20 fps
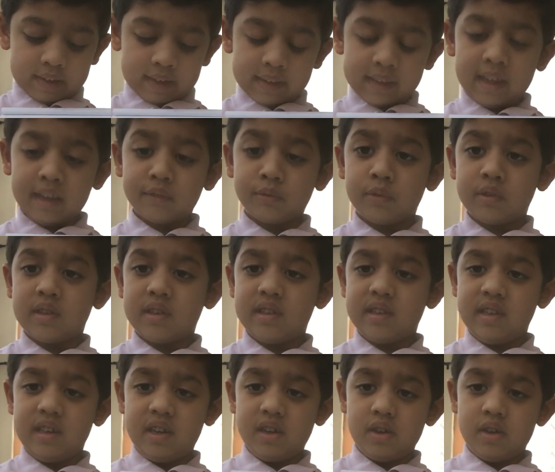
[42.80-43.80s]
And that's what's
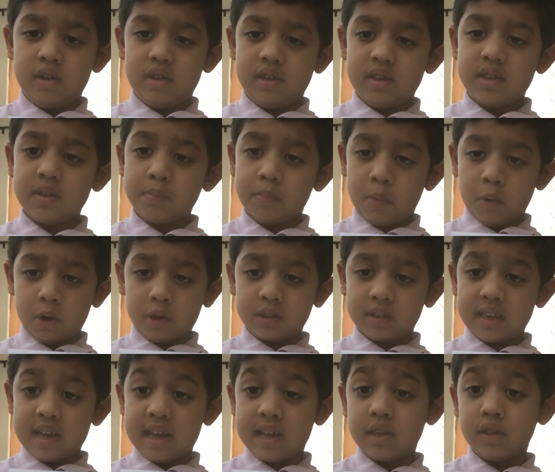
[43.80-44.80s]
in here in this
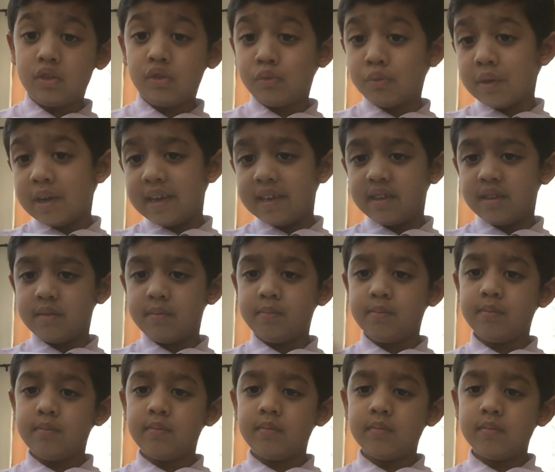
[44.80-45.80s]
box. And it's red.
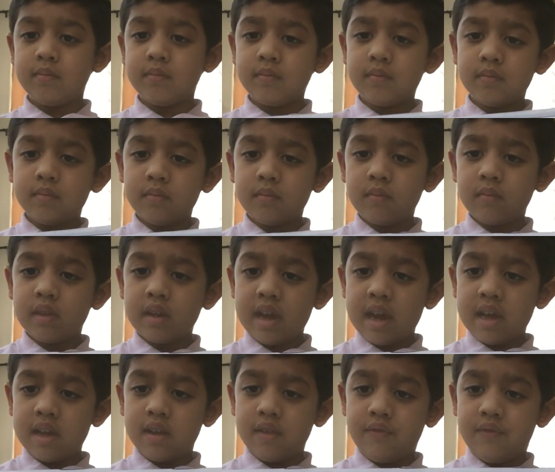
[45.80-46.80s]

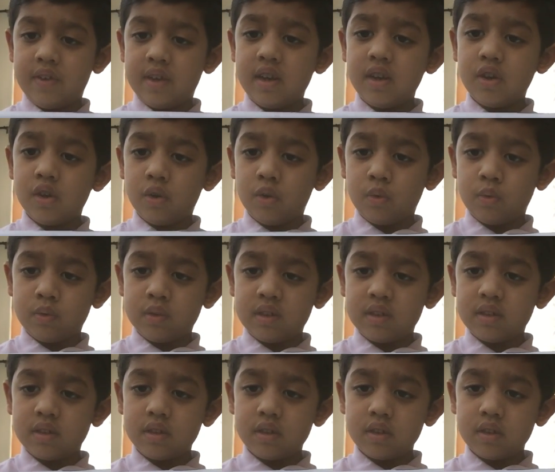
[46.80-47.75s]
And the windows